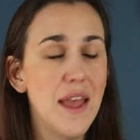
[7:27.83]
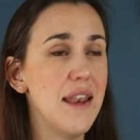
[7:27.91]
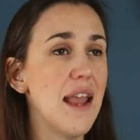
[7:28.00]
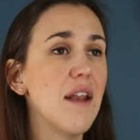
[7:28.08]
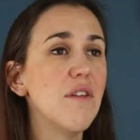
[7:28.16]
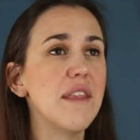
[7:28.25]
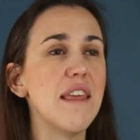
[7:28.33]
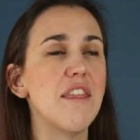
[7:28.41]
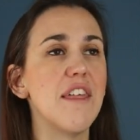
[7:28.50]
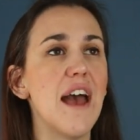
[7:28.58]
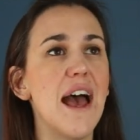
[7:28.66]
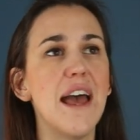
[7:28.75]
Not only
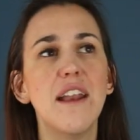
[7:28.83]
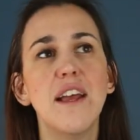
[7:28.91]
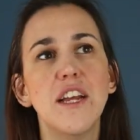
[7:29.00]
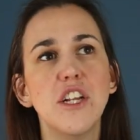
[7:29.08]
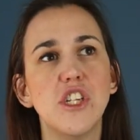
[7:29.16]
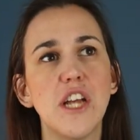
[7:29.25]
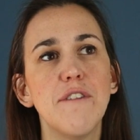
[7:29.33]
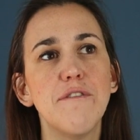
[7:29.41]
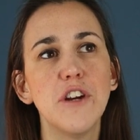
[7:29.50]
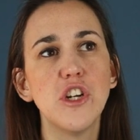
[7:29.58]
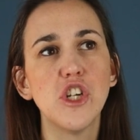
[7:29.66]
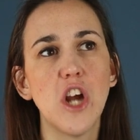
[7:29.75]
that, Jennifer
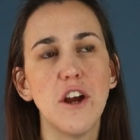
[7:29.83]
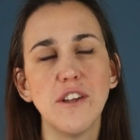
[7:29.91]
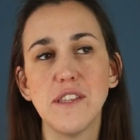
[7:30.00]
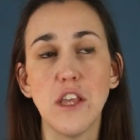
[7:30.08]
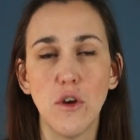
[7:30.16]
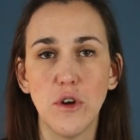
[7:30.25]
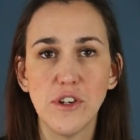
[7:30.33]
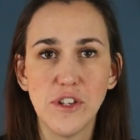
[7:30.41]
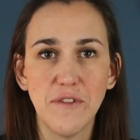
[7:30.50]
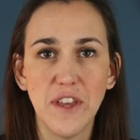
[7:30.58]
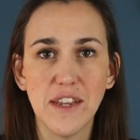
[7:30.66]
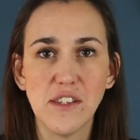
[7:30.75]
and Charles, the owners
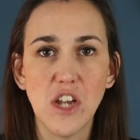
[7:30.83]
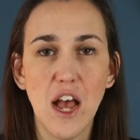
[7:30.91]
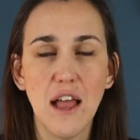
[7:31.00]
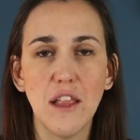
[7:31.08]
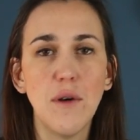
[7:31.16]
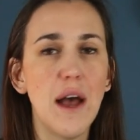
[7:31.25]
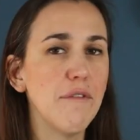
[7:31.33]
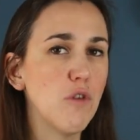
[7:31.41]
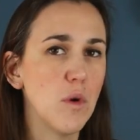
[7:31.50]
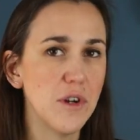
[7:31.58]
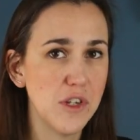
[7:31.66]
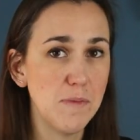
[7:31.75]
of Guest Hollow, I've
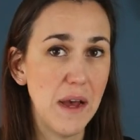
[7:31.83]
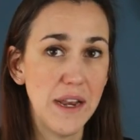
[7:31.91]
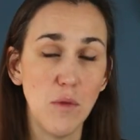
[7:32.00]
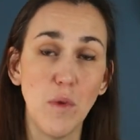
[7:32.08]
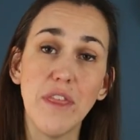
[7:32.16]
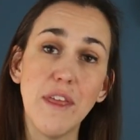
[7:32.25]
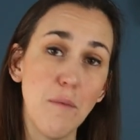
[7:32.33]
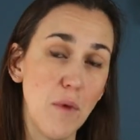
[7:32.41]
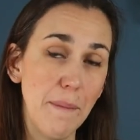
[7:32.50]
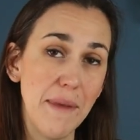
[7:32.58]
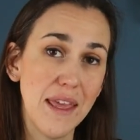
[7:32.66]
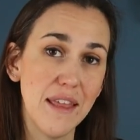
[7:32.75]
corresponded with them
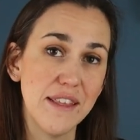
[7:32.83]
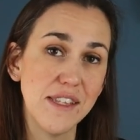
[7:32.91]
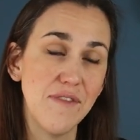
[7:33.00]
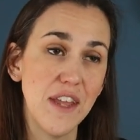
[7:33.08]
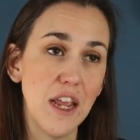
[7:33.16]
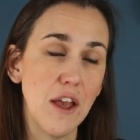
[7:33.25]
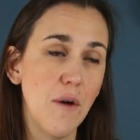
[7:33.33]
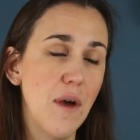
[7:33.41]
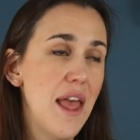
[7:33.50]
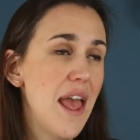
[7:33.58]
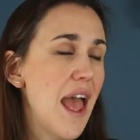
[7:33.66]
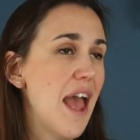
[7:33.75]
while making this video,
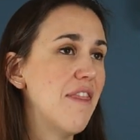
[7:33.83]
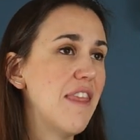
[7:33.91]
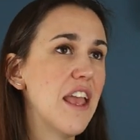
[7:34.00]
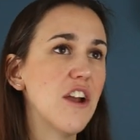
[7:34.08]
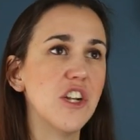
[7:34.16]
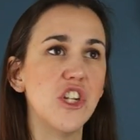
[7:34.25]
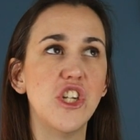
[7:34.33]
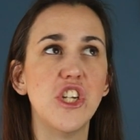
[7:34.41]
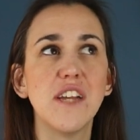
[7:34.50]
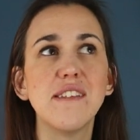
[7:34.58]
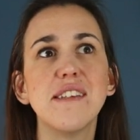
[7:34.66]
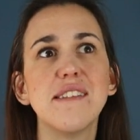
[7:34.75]
and they are
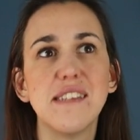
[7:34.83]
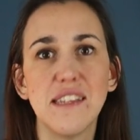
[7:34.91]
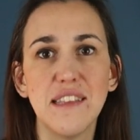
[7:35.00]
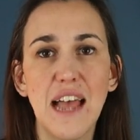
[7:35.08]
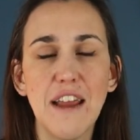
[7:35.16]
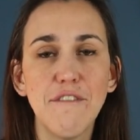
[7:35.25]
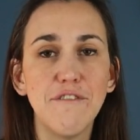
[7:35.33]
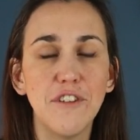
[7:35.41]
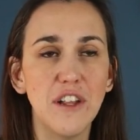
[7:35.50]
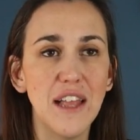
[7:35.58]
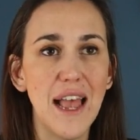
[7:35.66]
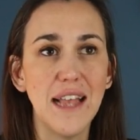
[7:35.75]
just as
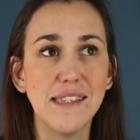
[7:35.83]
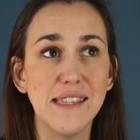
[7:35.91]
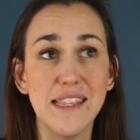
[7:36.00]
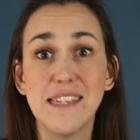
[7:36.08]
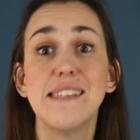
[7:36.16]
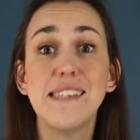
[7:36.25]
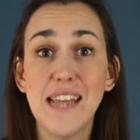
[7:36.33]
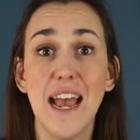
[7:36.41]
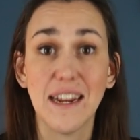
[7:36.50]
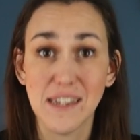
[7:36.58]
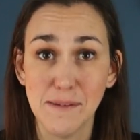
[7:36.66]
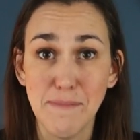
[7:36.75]
delightful as this
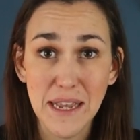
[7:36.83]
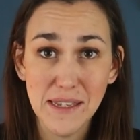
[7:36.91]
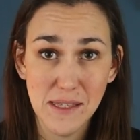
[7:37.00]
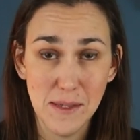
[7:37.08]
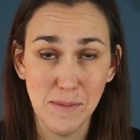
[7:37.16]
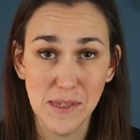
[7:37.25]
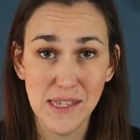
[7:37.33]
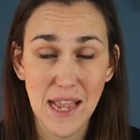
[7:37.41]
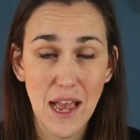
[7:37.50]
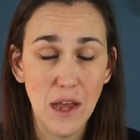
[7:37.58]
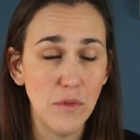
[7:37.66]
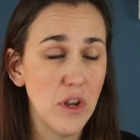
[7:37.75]
text makes them
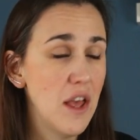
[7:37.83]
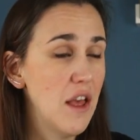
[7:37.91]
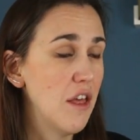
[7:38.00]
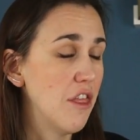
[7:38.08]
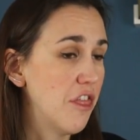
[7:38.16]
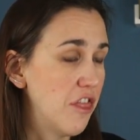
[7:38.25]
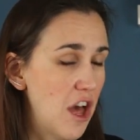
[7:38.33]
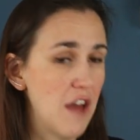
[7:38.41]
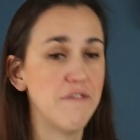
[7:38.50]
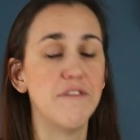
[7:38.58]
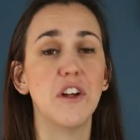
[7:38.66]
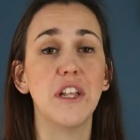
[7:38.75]
sound.
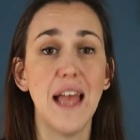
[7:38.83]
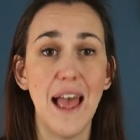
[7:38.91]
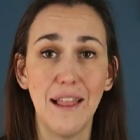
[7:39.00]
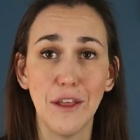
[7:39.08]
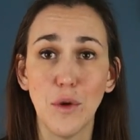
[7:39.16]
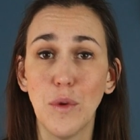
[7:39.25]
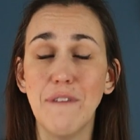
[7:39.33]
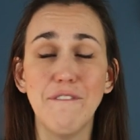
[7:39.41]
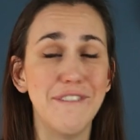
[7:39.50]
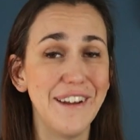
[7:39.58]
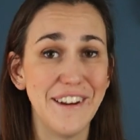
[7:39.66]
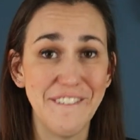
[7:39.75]
Thoughtful, eloquent,
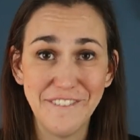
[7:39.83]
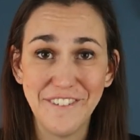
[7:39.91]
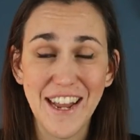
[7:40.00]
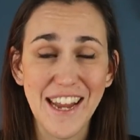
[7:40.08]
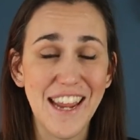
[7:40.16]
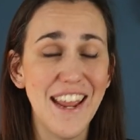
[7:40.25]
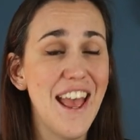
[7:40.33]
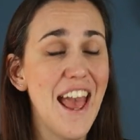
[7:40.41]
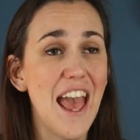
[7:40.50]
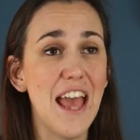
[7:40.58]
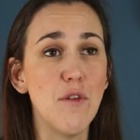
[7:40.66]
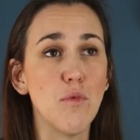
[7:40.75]
very funny,
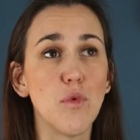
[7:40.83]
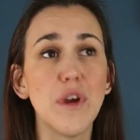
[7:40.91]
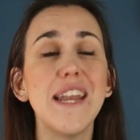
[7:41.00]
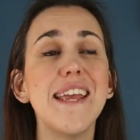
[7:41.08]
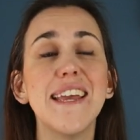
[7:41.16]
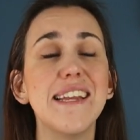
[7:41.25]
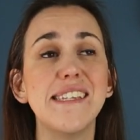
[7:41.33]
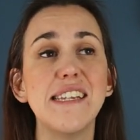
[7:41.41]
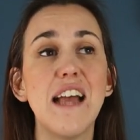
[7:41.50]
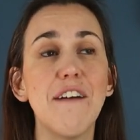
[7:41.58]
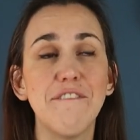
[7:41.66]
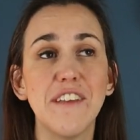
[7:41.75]
and reading it did
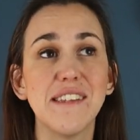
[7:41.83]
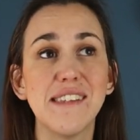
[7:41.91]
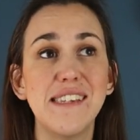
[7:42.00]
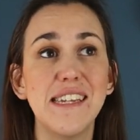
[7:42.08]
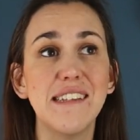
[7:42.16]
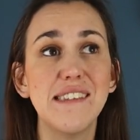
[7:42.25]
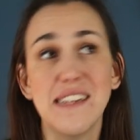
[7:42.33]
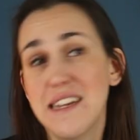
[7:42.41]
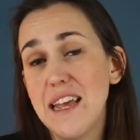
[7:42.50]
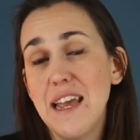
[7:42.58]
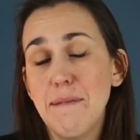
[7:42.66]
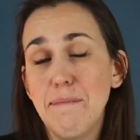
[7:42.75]
not feel stilted.
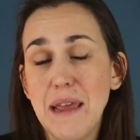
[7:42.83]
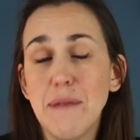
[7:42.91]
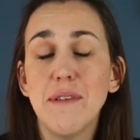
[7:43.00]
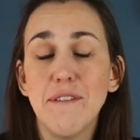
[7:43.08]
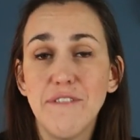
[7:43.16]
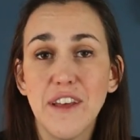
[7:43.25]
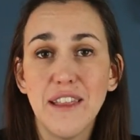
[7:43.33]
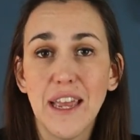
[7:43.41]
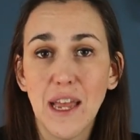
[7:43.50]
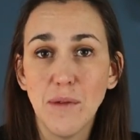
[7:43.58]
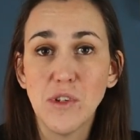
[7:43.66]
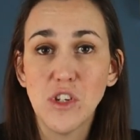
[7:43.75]
It made me feel
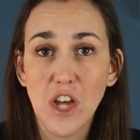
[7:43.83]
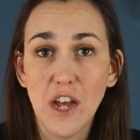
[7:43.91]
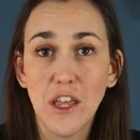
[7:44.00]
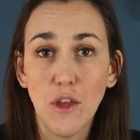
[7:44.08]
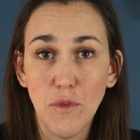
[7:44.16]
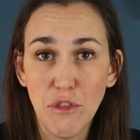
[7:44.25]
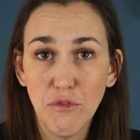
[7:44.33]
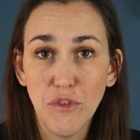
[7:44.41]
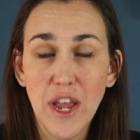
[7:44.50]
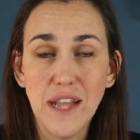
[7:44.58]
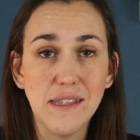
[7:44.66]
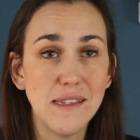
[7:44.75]
like I was talking with
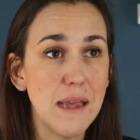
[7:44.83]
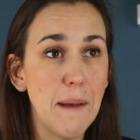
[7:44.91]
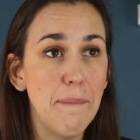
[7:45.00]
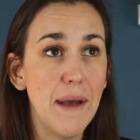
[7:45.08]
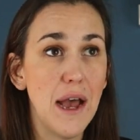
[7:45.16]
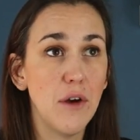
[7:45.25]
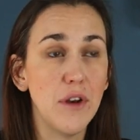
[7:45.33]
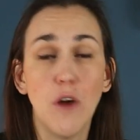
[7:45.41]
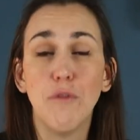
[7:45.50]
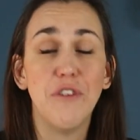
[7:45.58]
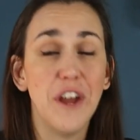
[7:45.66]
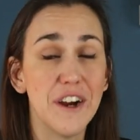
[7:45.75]
friends about a
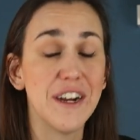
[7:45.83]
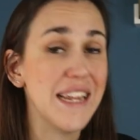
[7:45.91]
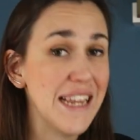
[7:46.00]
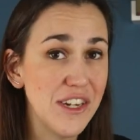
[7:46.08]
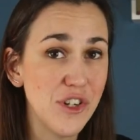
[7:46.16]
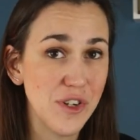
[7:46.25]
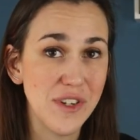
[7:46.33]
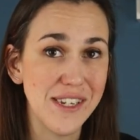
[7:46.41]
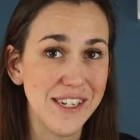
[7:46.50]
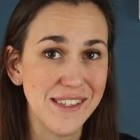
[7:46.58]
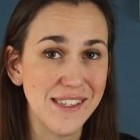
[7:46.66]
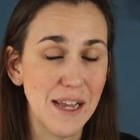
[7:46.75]
very
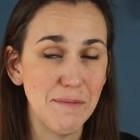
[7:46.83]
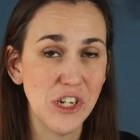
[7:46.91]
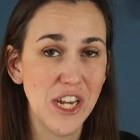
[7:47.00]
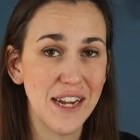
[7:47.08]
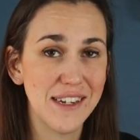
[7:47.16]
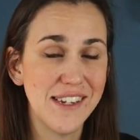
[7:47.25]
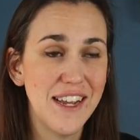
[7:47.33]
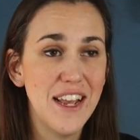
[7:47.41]
interesting subject.